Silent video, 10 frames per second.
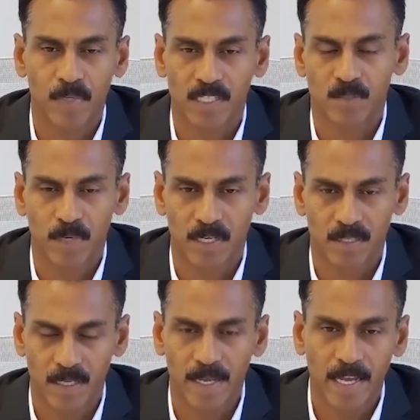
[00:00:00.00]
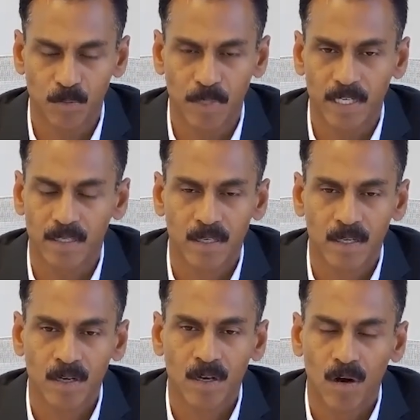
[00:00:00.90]
customer engagement,
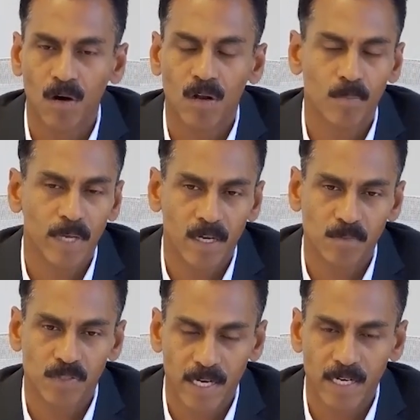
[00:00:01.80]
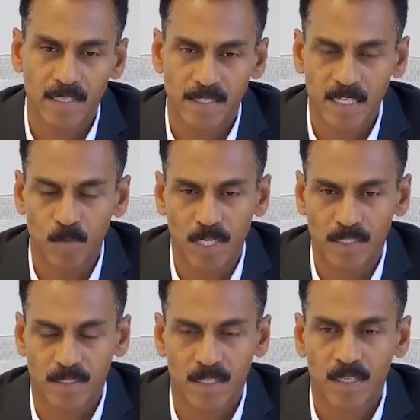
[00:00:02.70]
all becomes really
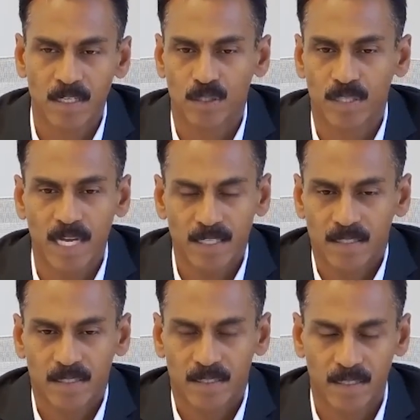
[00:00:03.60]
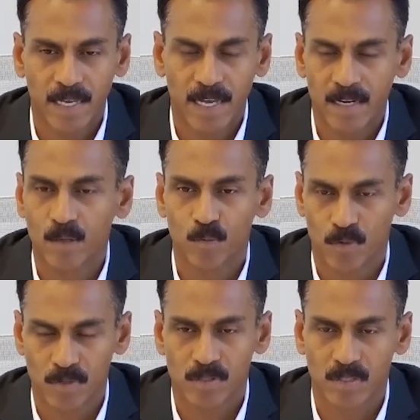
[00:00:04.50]
seamless. So that, Gary,
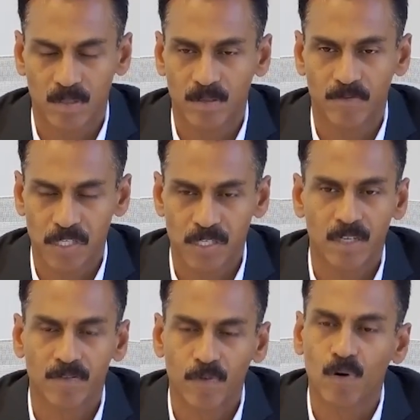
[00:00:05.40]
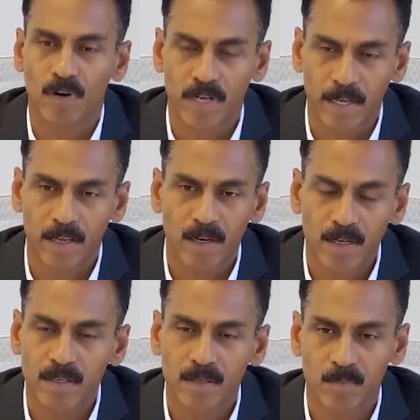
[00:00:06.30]
was the vision for
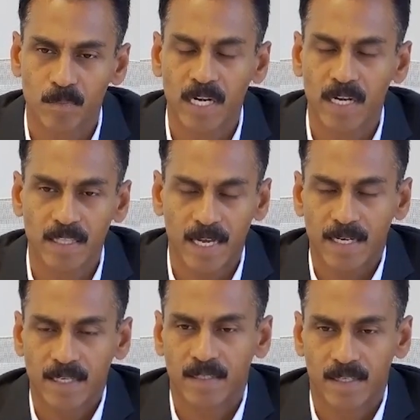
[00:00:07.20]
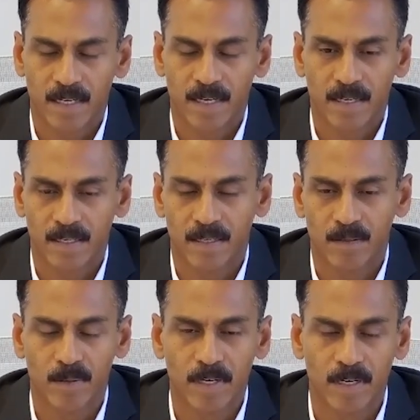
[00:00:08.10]
Tekion, building that. And I,
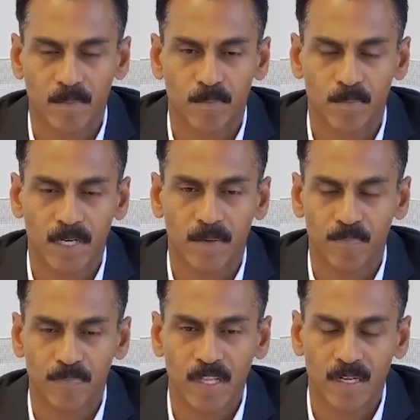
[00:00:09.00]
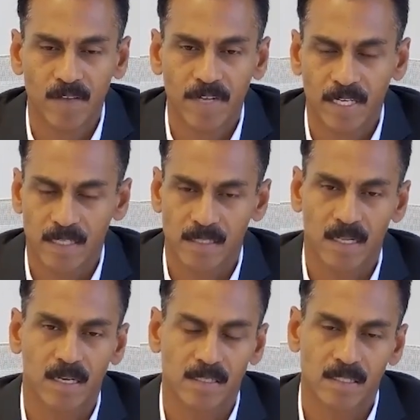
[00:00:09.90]
ended up leaving
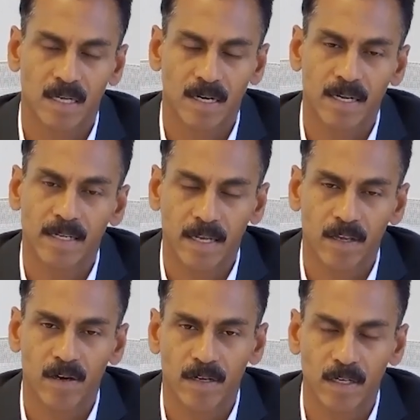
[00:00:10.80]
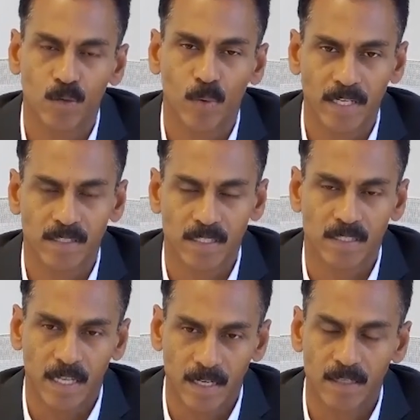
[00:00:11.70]
Tesla and starting Tekion in
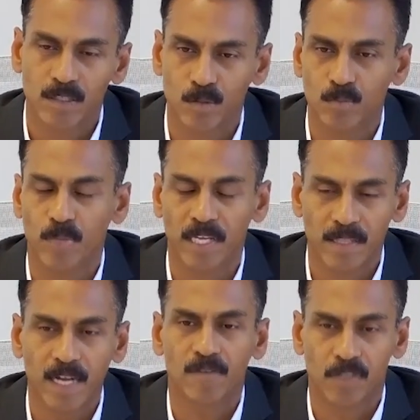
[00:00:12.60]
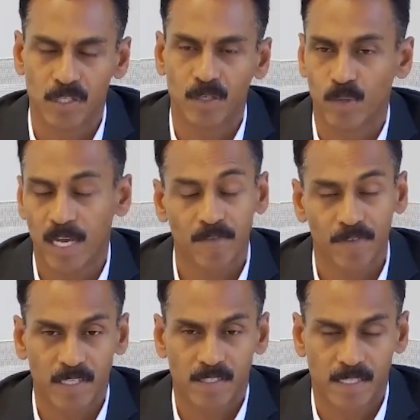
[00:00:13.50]
2016 to bring that vision to
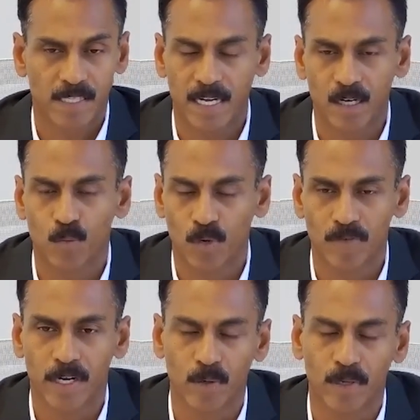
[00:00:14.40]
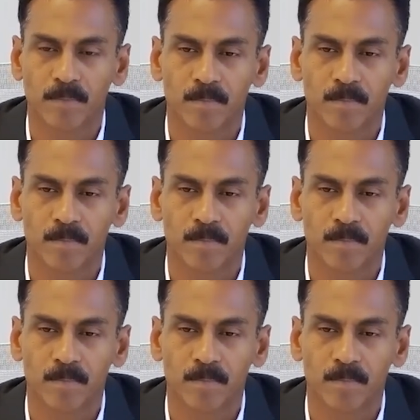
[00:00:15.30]
life. And that's exactly what we are doing.